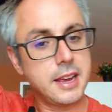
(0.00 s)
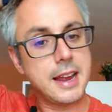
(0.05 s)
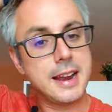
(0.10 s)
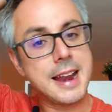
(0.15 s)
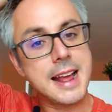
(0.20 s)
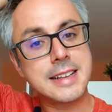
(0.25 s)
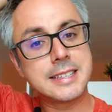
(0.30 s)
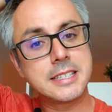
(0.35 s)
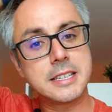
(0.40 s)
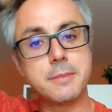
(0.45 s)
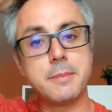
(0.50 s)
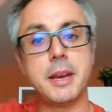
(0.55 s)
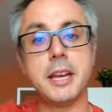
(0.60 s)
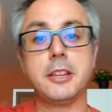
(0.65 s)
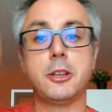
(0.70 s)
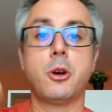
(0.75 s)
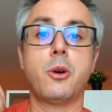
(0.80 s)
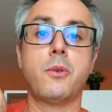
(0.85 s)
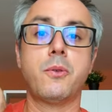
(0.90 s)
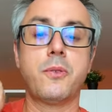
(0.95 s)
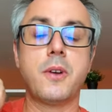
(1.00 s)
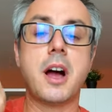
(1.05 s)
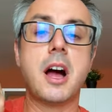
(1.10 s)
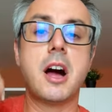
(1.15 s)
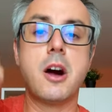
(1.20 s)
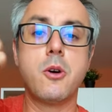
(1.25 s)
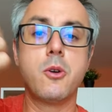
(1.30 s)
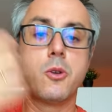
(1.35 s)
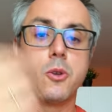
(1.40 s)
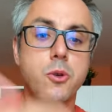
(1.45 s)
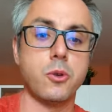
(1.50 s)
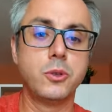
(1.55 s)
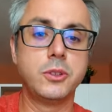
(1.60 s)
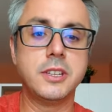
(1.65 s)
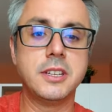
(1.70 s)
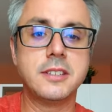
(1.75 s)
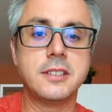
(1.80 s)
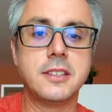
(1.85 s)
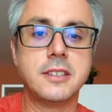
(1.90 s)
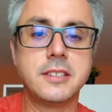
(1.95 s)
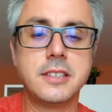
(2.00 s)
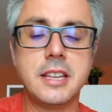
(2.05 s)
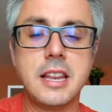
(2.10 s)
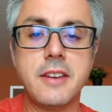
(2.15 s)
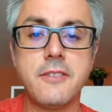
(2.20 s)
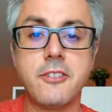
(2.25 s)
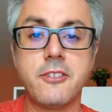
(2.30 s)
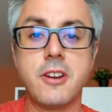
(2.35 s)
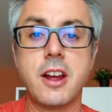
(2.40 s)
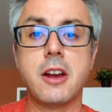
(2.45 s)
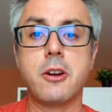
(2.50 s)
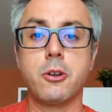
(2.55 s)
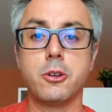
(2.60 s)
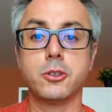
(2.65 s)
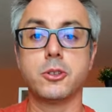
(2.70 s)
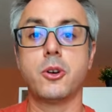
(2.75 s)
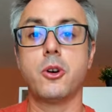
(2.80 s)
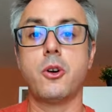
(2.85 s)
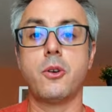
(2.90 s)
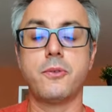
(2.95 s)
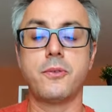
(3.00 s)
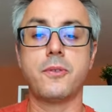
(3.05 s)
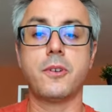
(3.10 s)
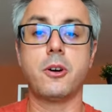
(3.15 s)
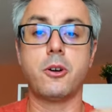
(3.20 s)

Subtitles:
an estimate of how good is the sea level record of,